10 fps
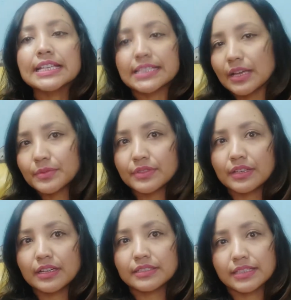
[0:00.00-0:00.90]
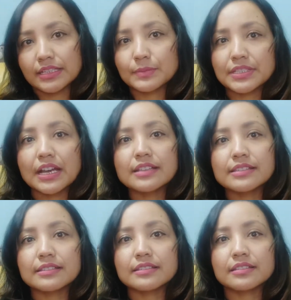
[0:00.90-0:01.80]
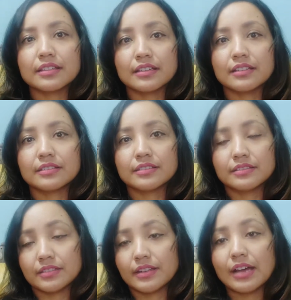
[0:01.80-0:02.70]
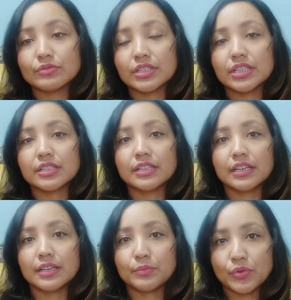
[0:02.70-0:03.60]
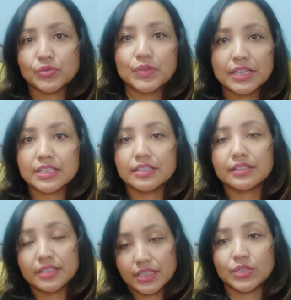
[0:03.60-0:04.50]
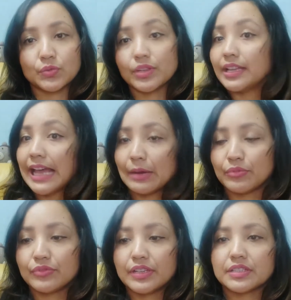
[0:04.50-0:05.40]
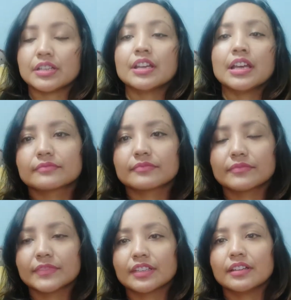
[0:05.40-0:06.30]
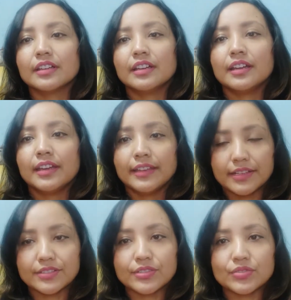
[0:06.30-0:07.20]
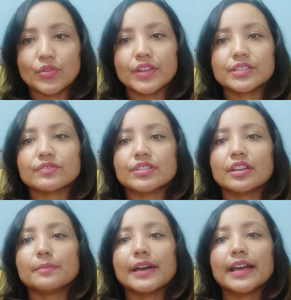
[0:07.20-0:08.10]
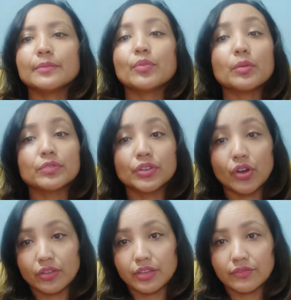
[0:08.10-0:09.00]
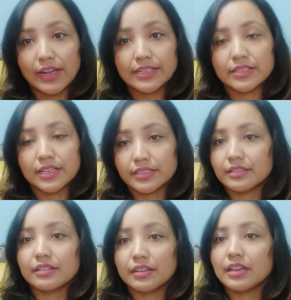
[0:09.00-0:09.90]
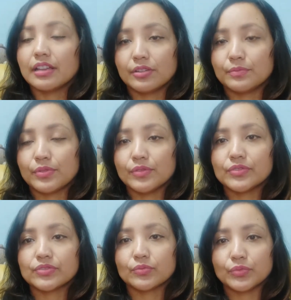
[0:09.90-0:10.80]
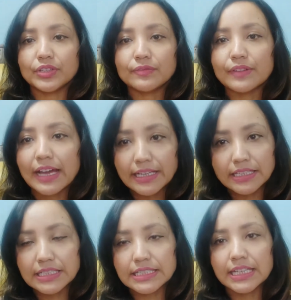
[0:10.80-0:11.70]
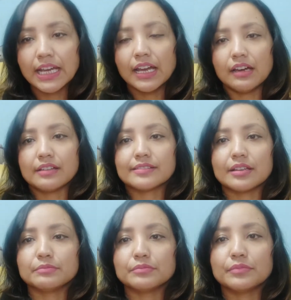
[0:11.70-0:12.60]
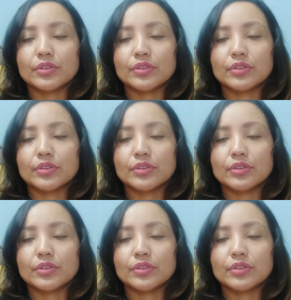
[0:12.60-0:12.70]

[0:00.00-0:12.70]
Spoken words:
circumstances surrounding a portrait in a situ elaborate. Yes, the story is written by popular Gothic writer Edgar Allan Poe. So we find some